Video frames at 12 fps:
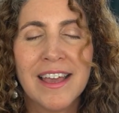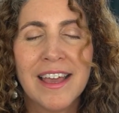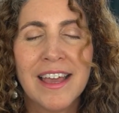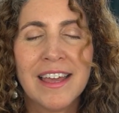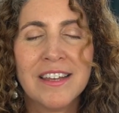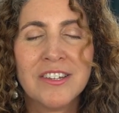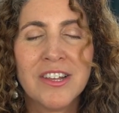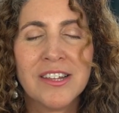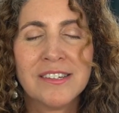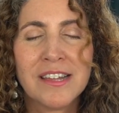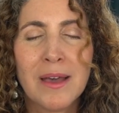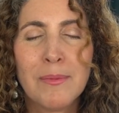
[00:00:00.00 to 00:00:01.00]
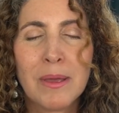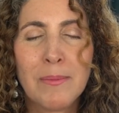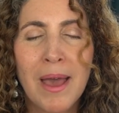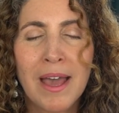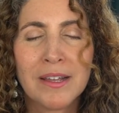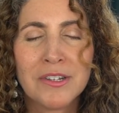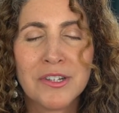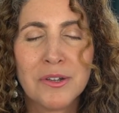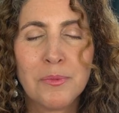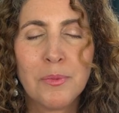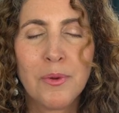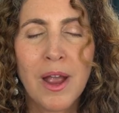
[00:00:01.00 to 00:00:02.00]
And just coming back to
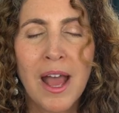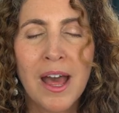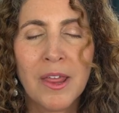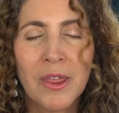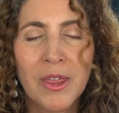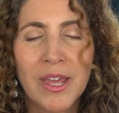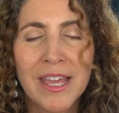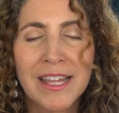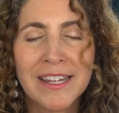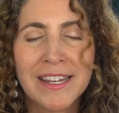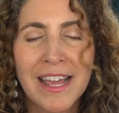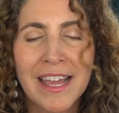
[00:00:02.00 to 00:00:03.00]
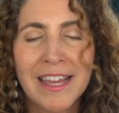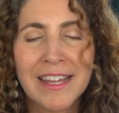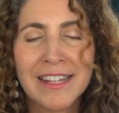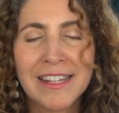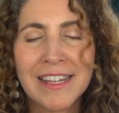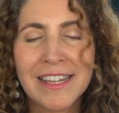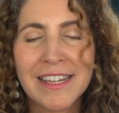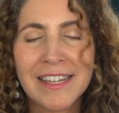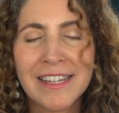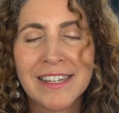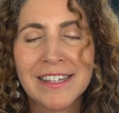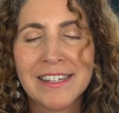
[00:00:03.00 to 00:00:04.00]
your breath,
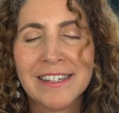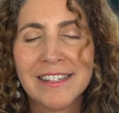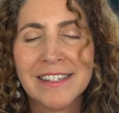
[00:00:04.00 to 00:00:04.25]
inhaling,